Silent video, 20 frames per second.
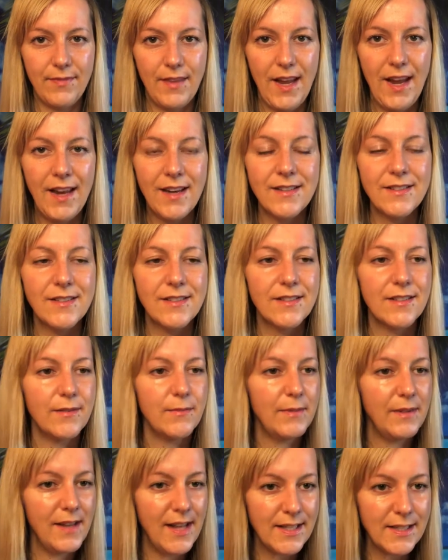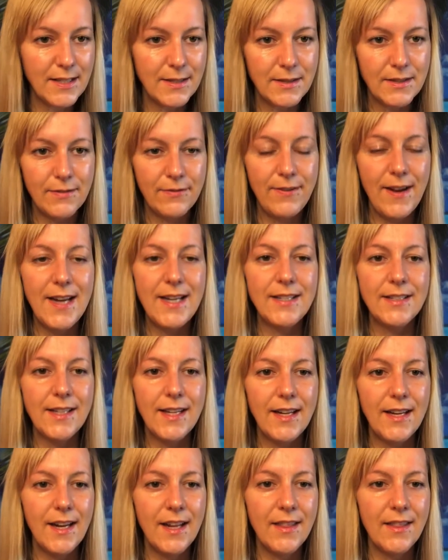And let's face
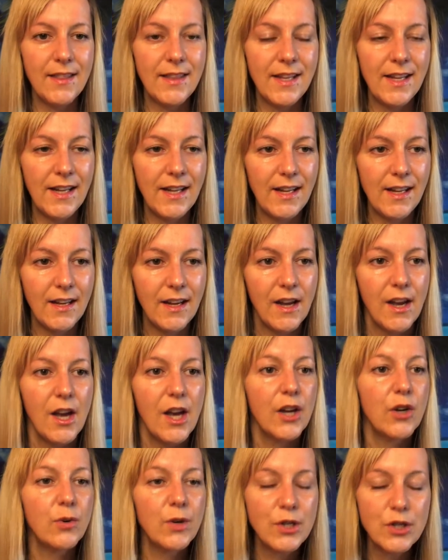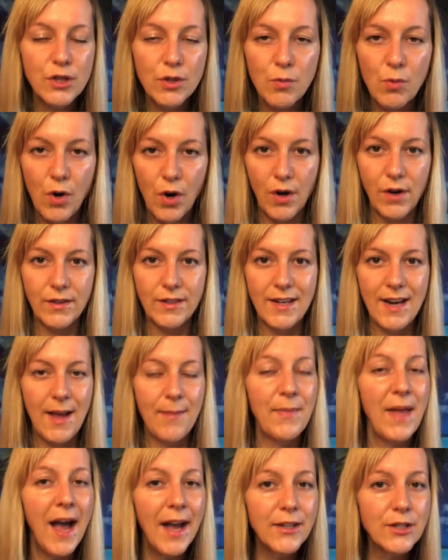it, in the Christian world, and
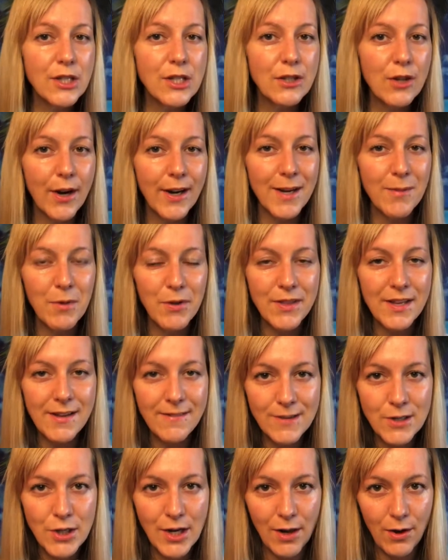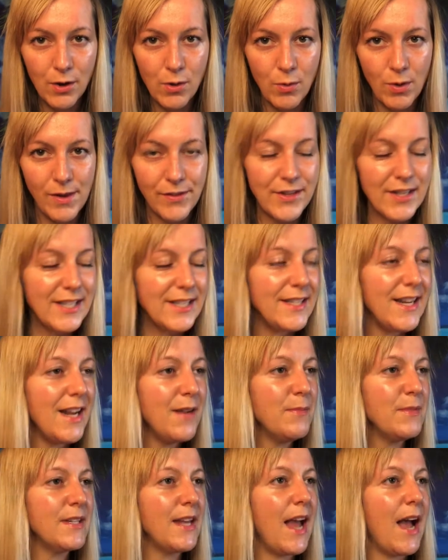I'm not just talking about the evangelical world, the
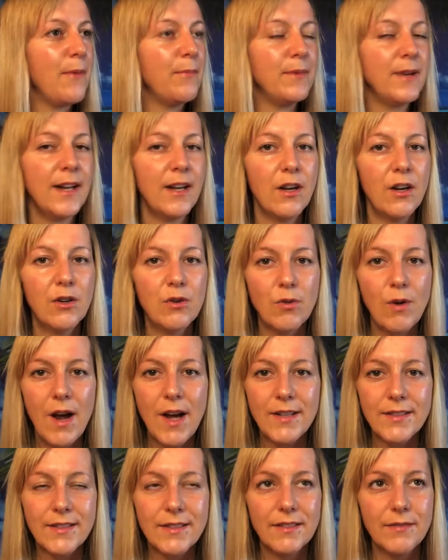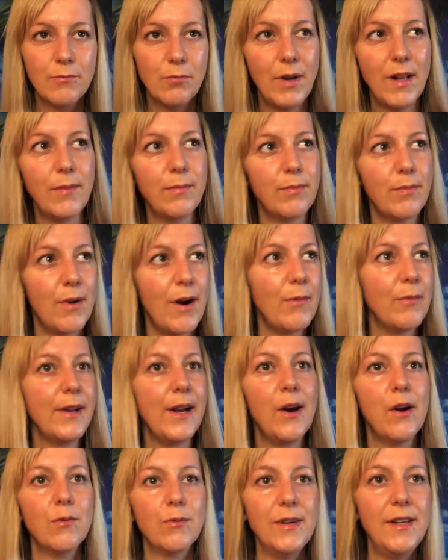same is happening across, well, probably
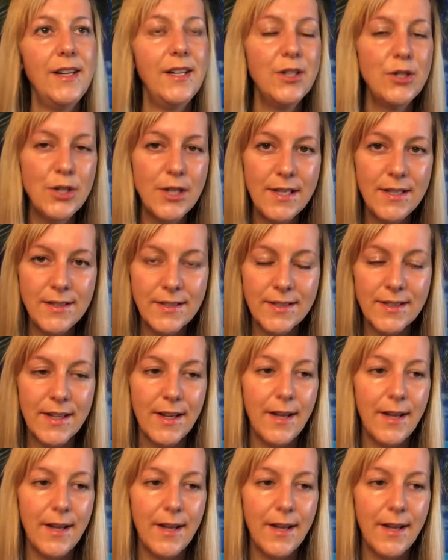all religions,